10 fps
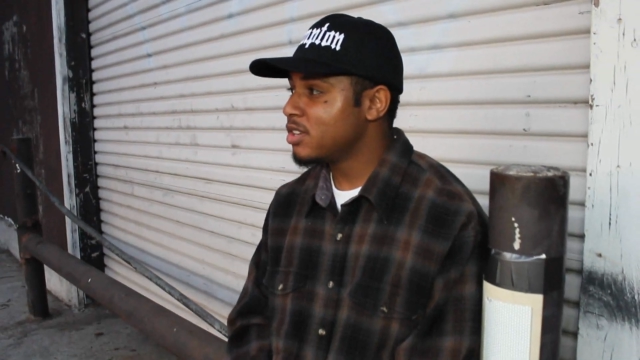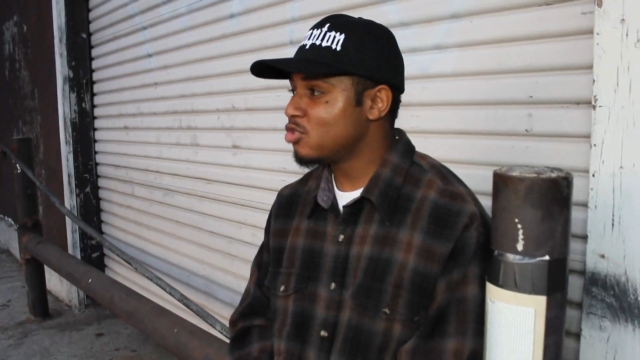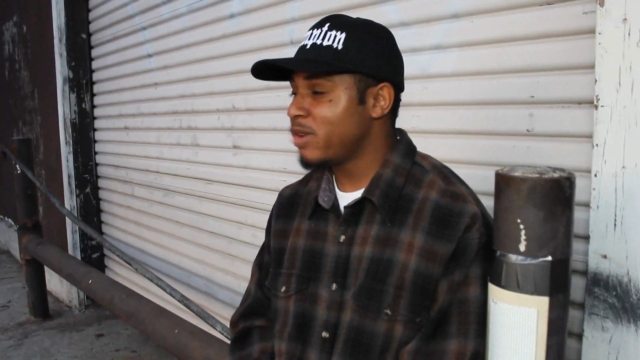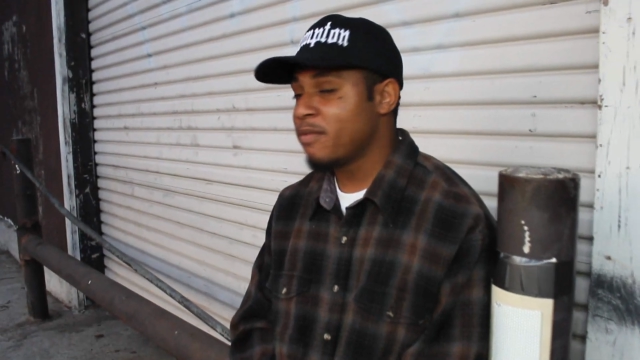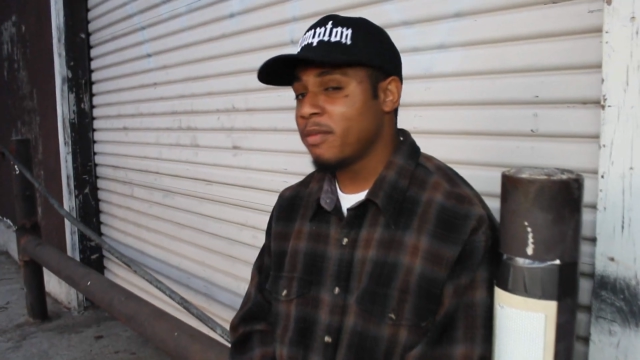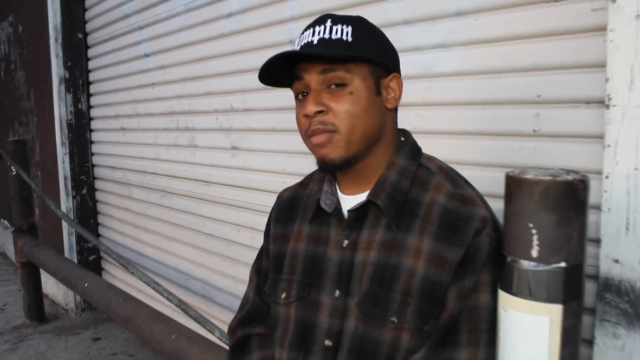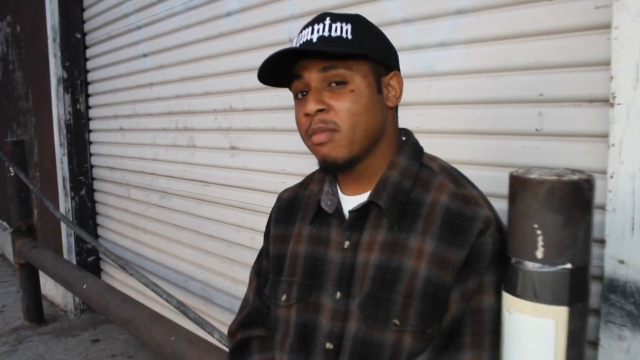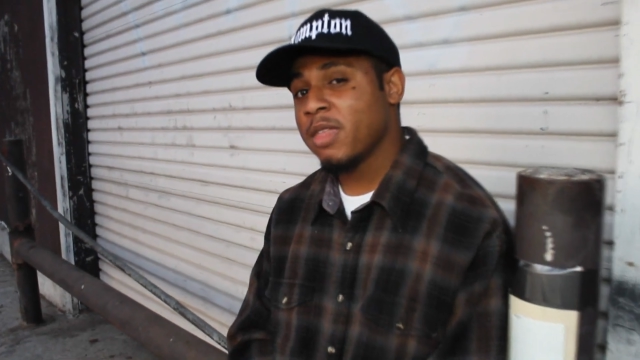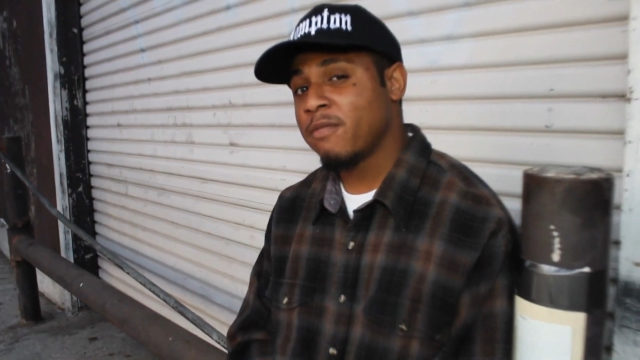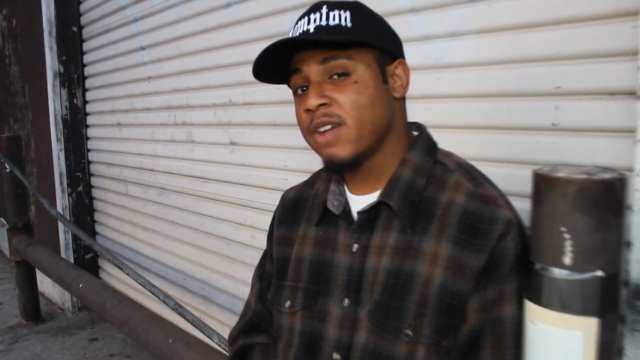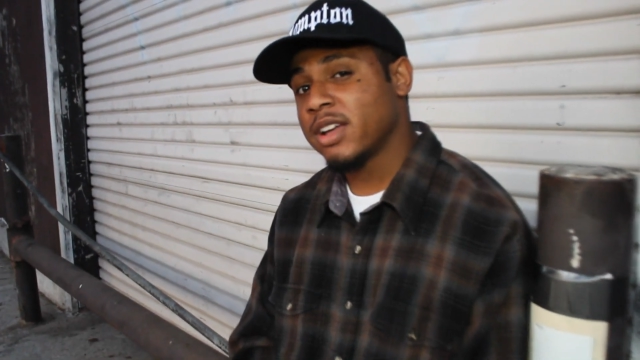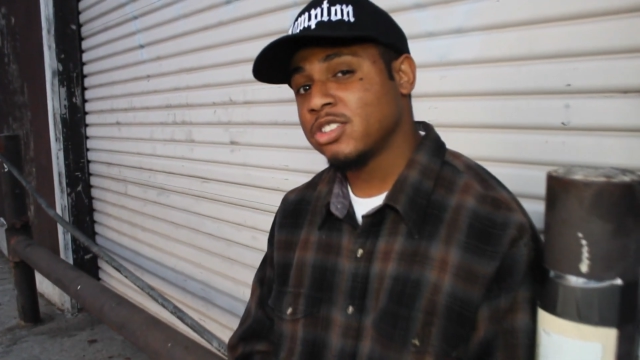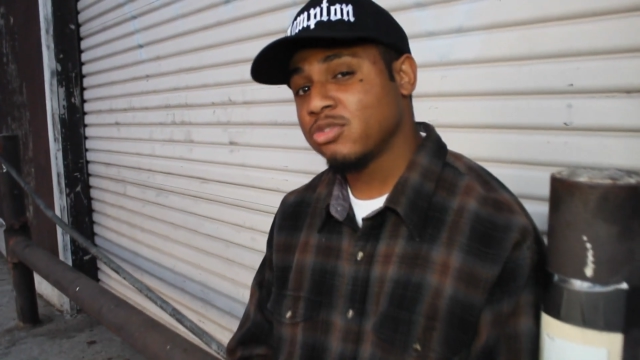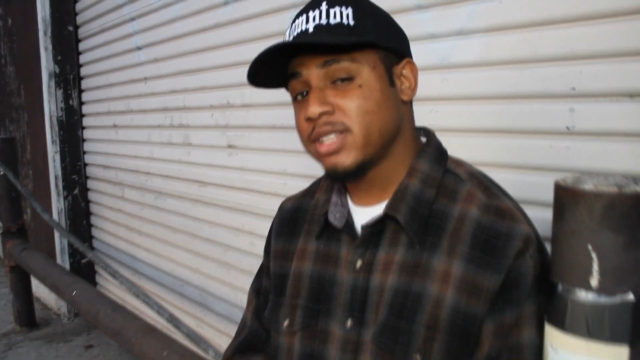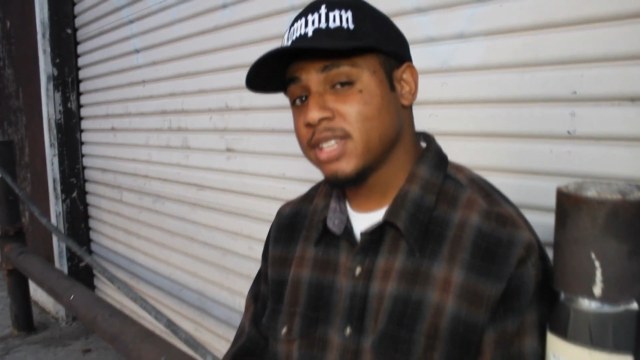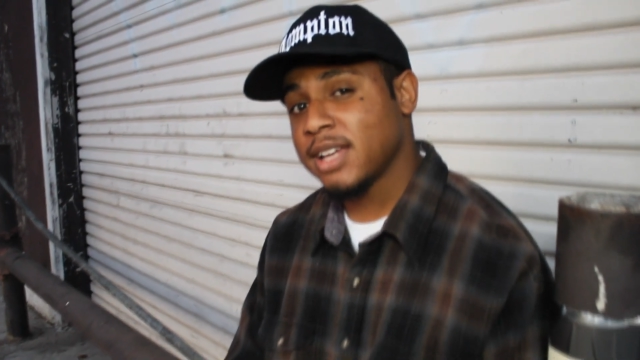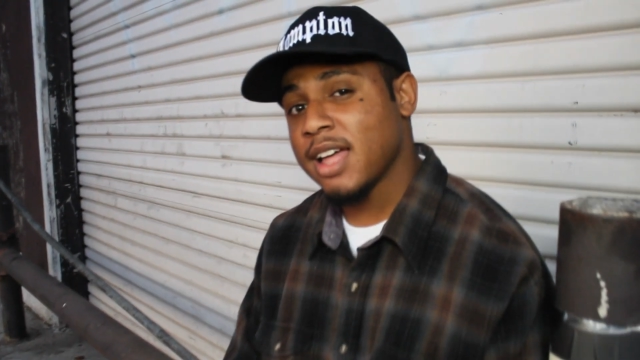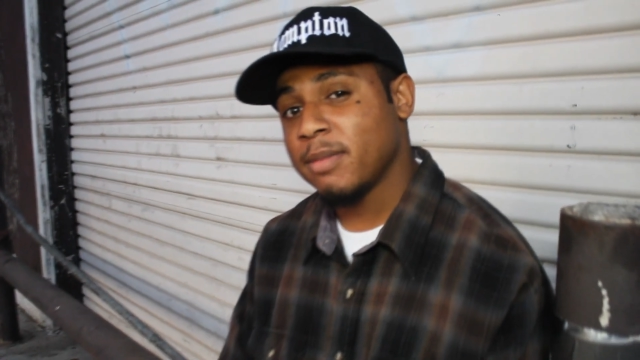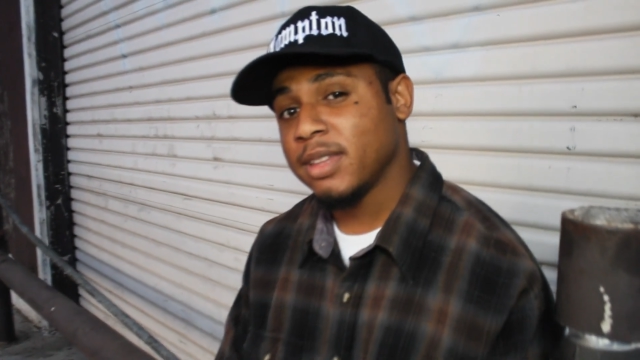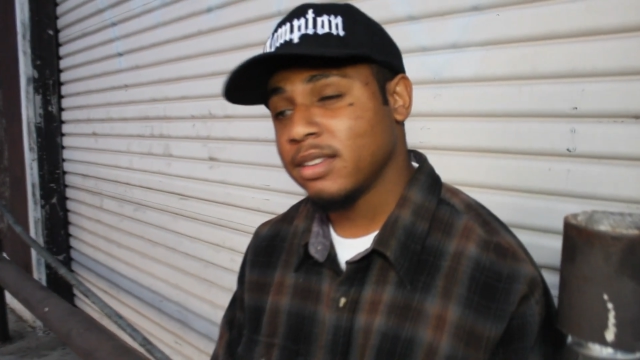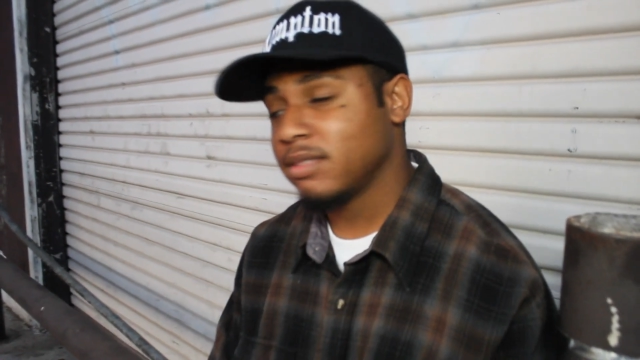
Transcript: straight from the motherfucking streets of Compton.